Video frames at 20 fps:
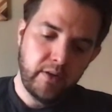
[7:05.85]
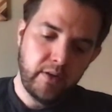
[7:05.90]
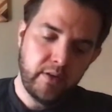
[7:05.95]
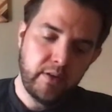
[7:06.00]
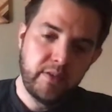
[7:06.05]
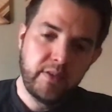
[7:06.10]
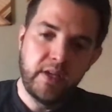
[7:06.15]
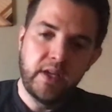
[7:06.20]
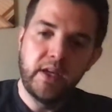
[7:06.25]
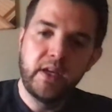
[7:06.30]

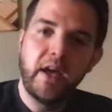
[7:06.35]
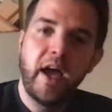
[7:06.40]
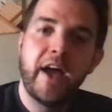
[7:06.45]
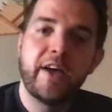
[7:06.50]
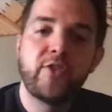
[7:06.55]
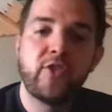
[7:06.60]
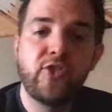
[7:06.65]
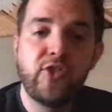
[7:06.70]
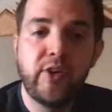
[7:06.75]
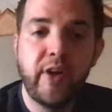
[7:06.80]
the
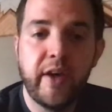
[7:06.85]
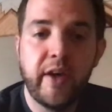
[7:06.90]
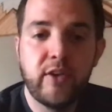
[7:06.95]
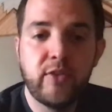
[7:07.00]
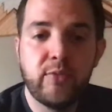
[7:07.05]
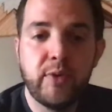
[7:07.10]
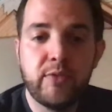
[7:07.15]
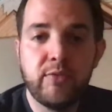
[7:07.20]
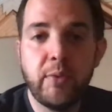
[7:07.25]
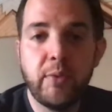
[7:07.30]
hydrogen ions
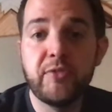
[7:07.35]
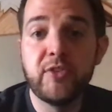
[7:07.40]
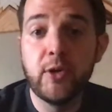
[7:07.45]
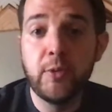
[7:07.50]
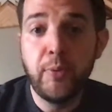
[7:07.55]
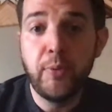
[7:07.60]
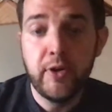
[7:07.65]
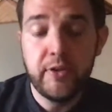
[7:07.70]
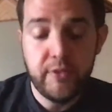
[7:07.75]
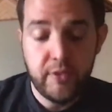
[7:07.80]
went from
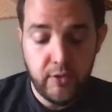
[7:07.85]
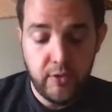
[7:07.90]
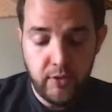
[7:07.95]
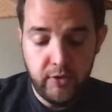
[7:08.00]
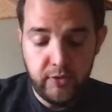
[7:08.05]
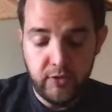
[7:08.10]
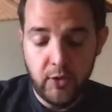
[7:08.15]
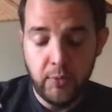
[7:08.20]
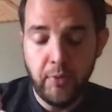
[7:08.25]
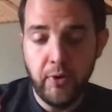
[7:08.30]
0.0 to
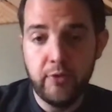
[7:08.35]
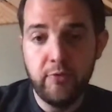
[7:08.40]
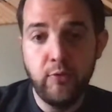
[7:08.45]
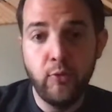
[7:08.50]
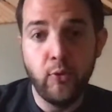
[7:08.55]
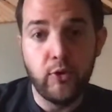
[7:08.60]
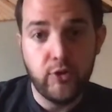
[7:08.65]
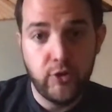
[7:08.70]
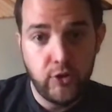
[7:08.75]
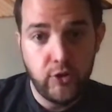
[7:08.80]

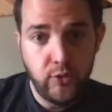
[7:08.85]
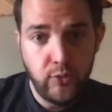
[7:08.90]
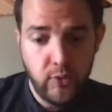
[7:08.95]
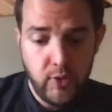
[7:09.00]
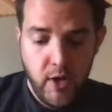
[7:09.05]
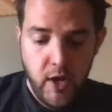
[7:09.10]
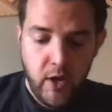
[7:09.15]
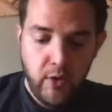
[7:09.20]
0.42,